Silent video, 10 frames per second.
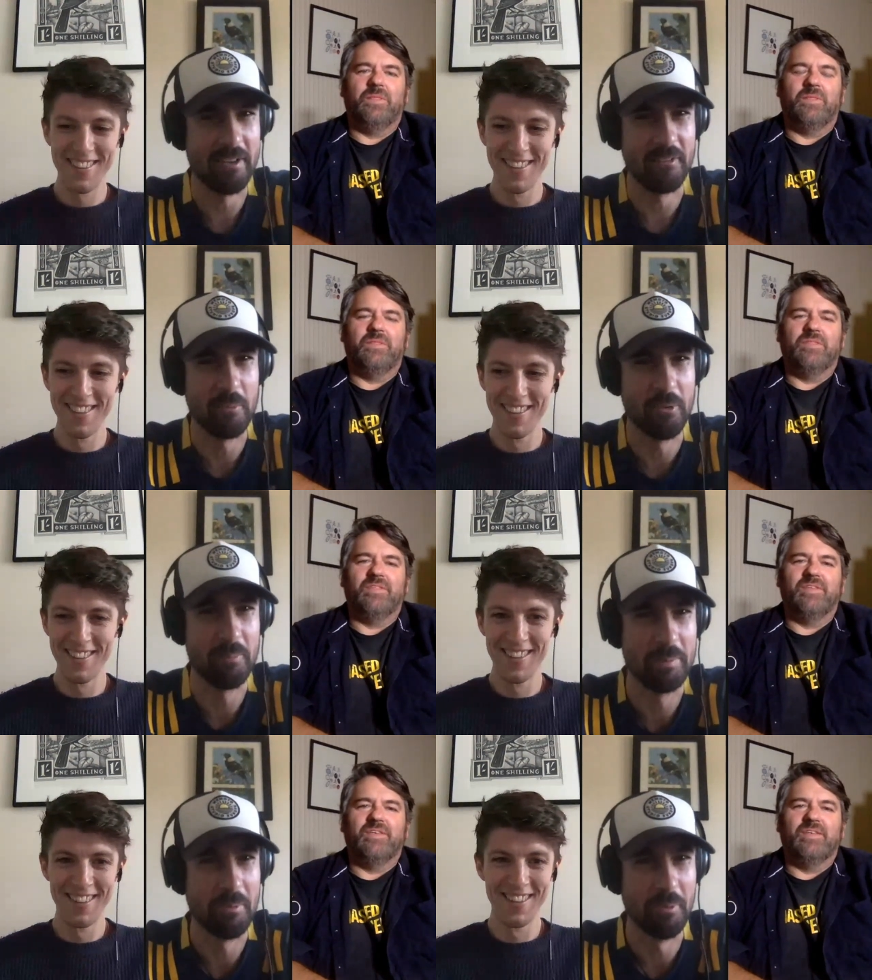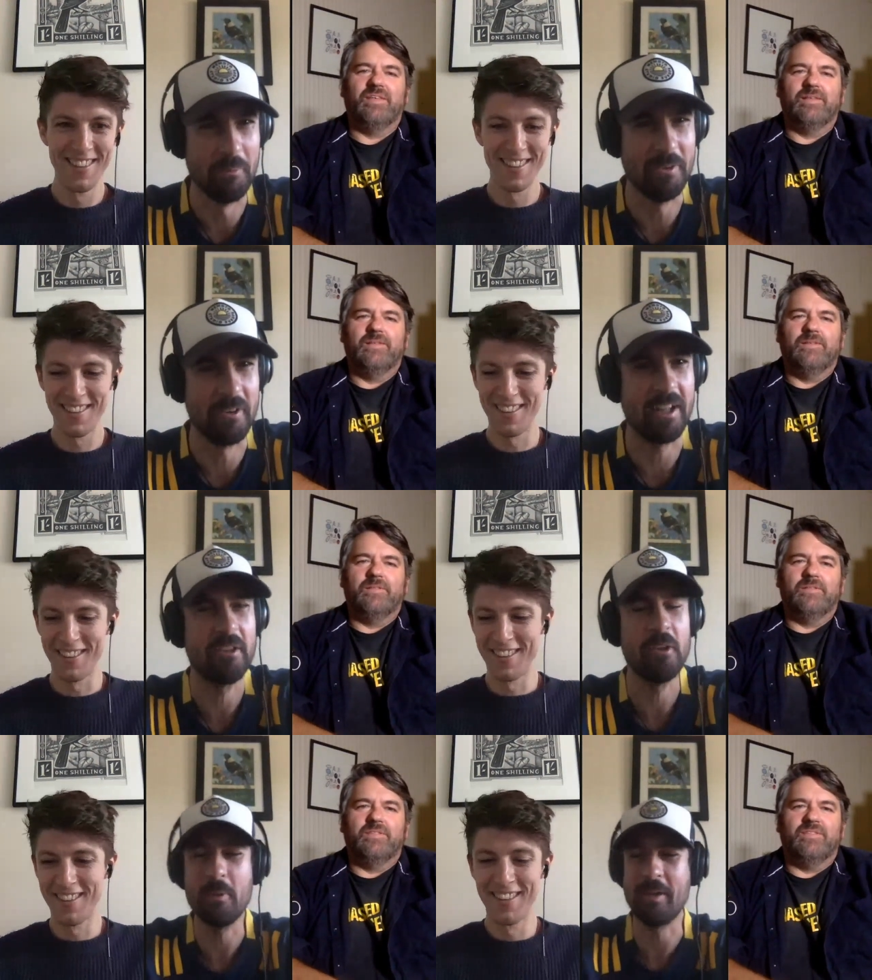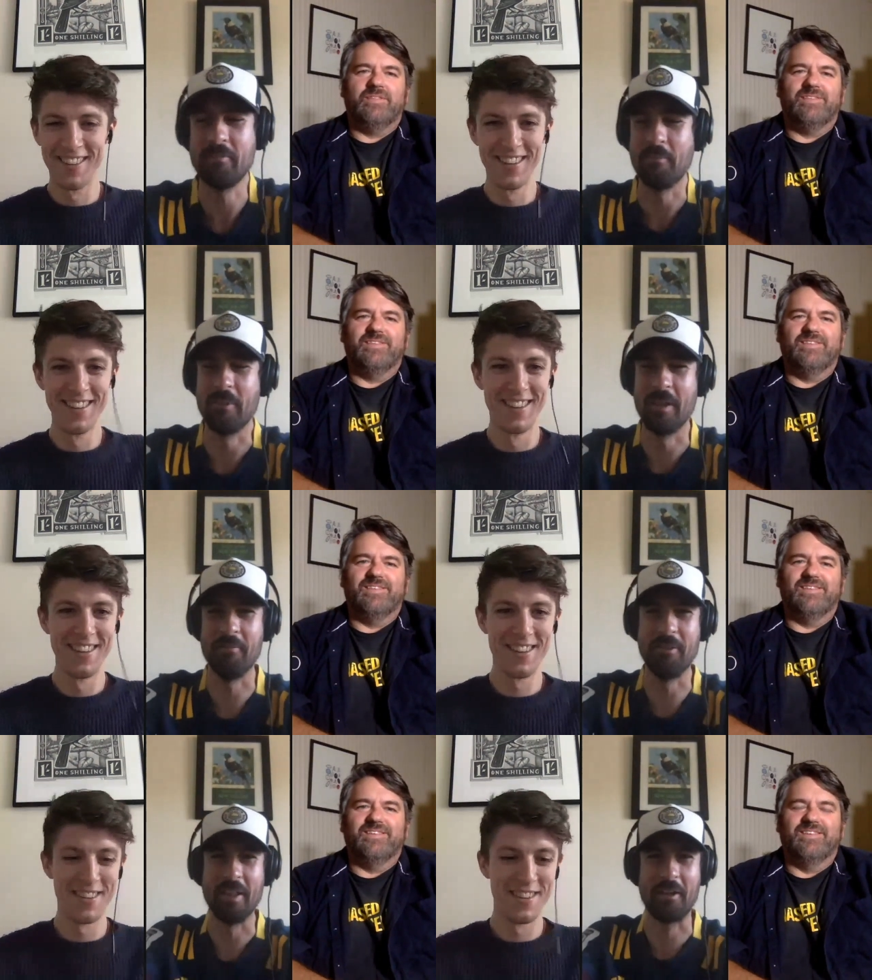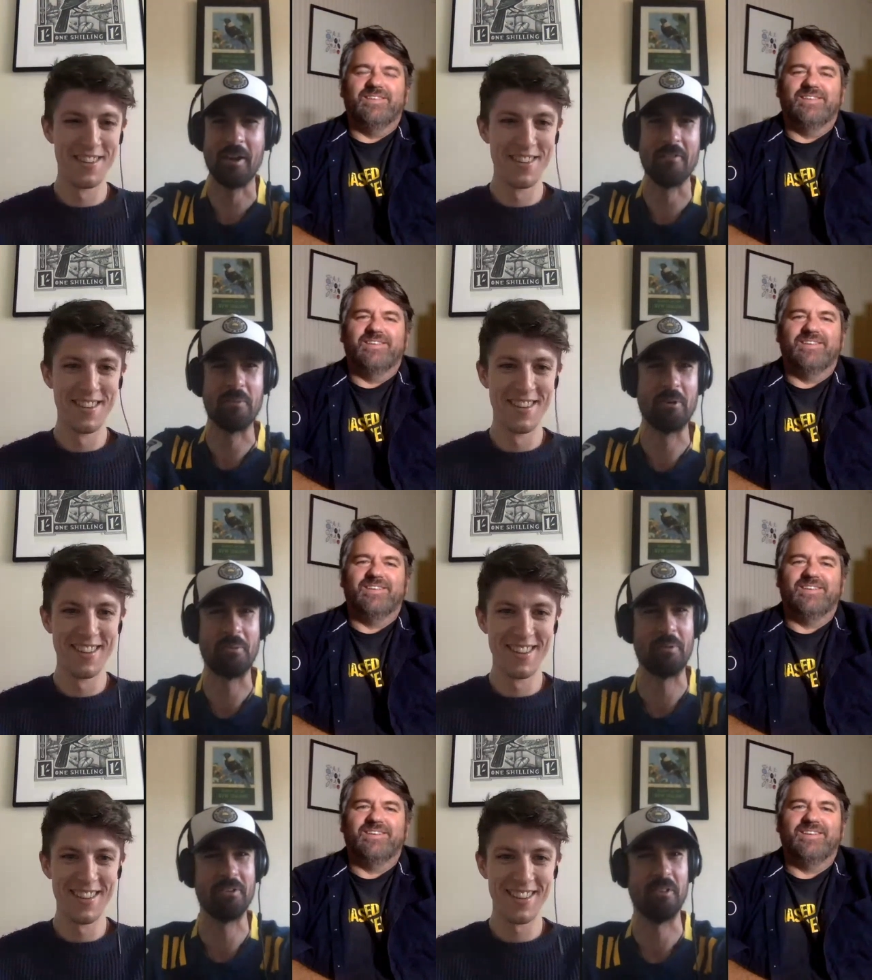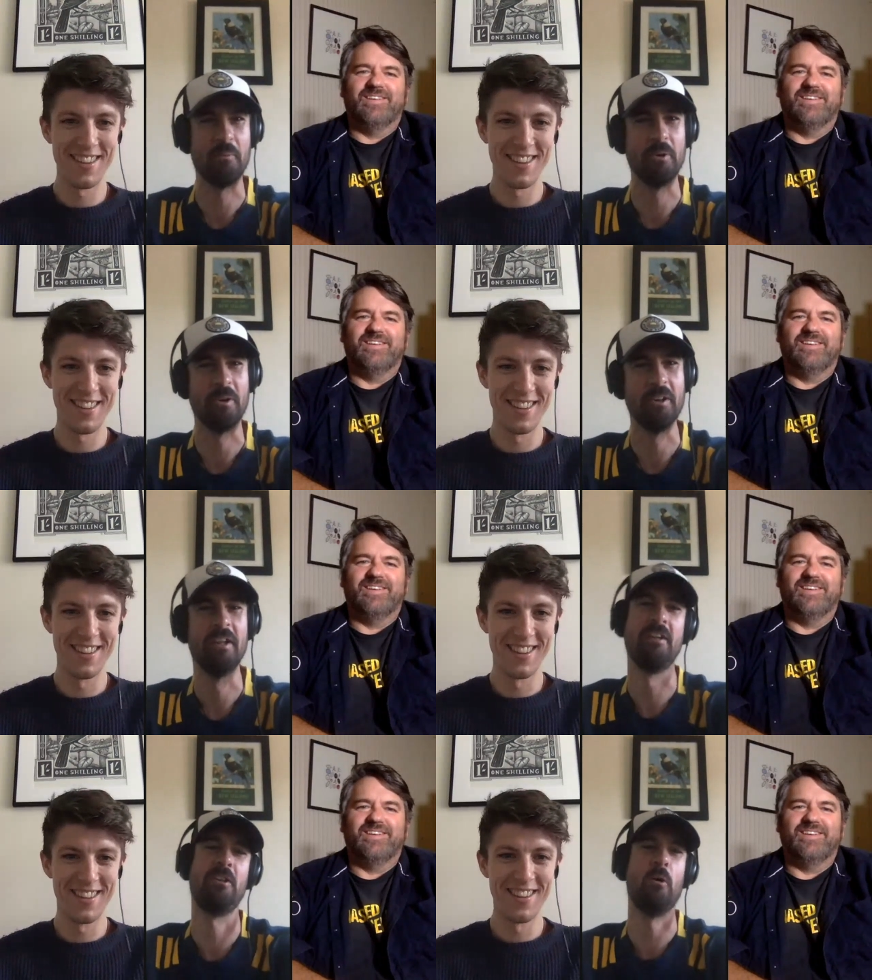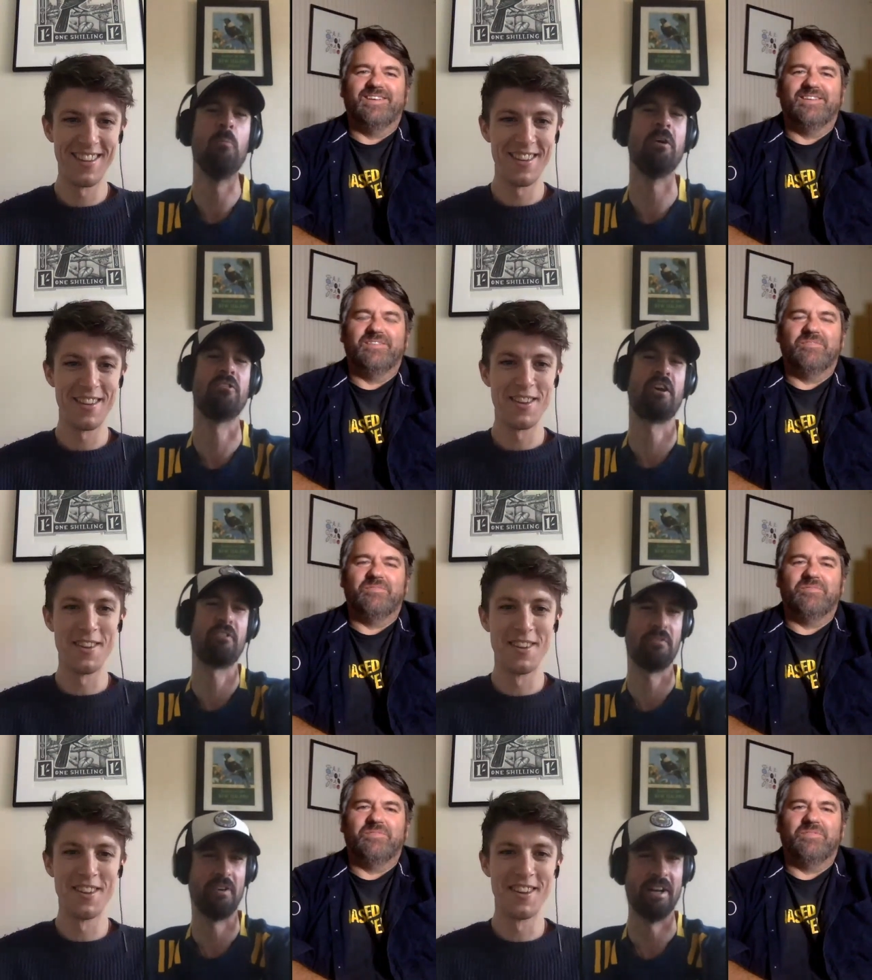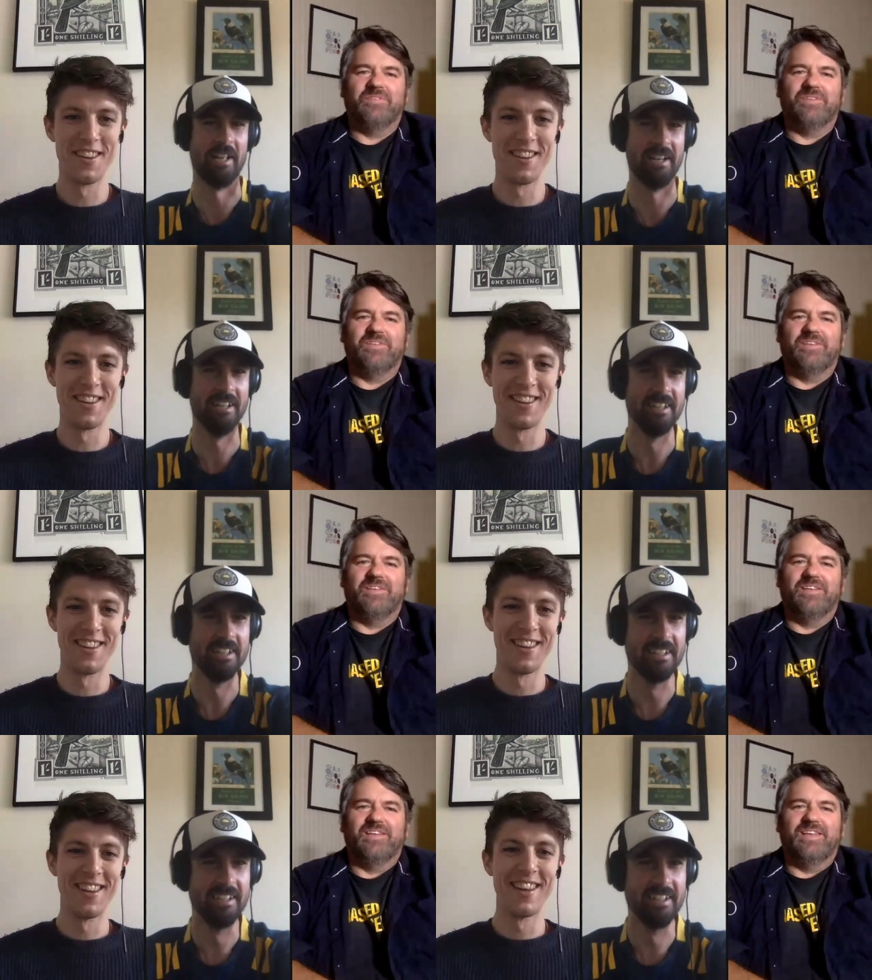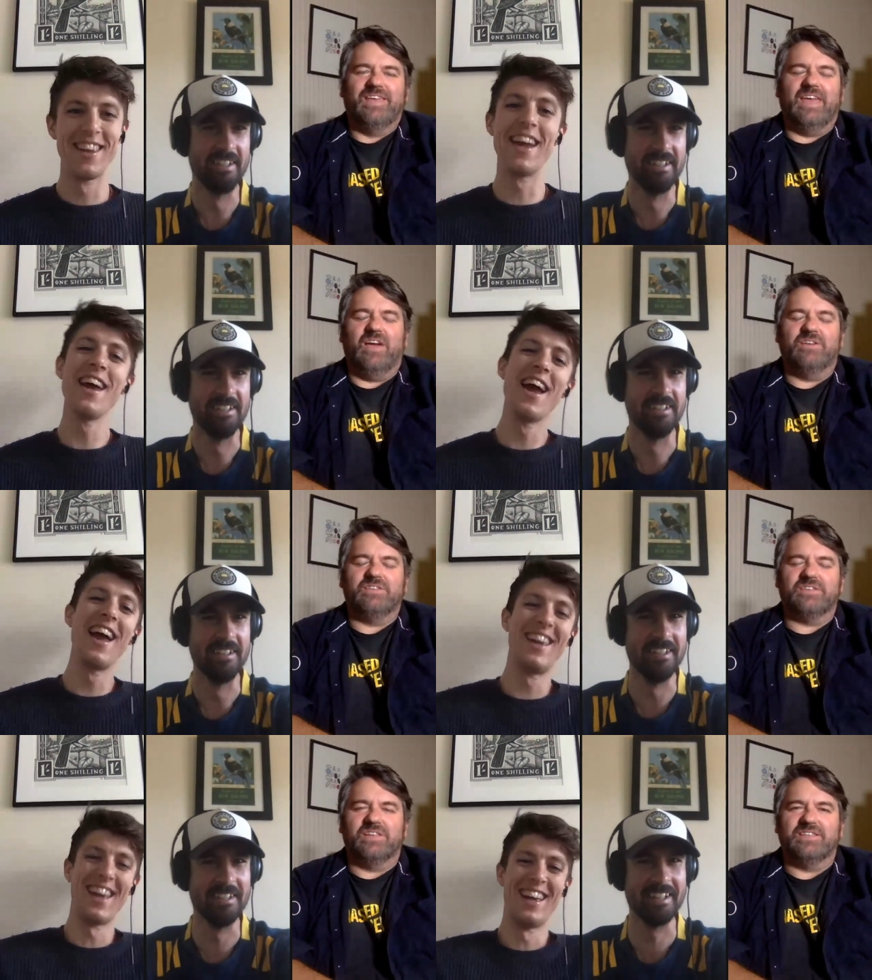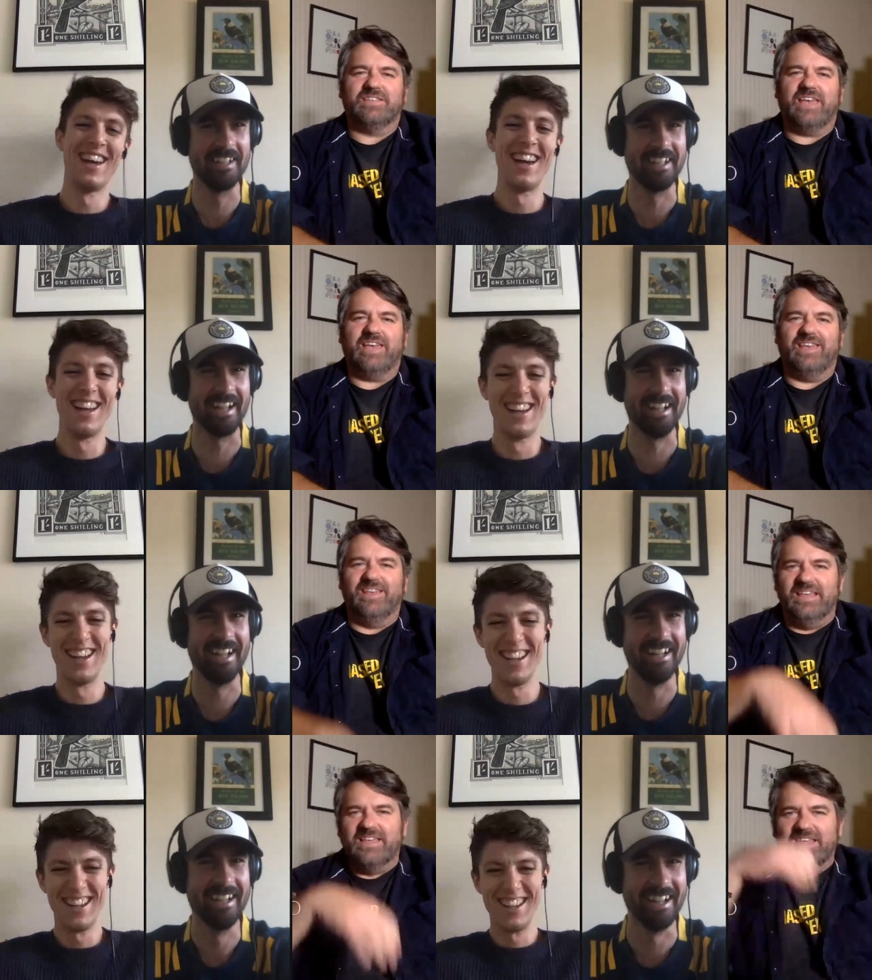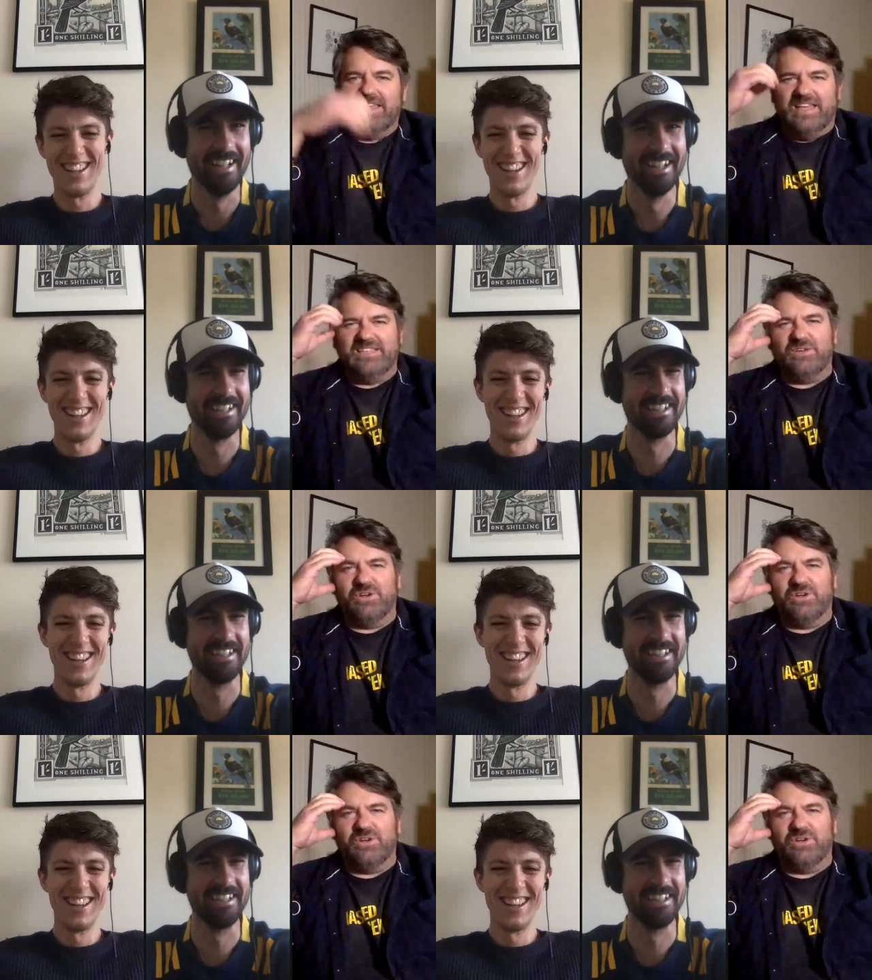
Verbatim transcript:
Speaker 1: rate as the worst people in the world. Like you went from having that guy's the worst person in the world to almost justifying it.
Speaker 2: Yeah, yeah, I was going to say,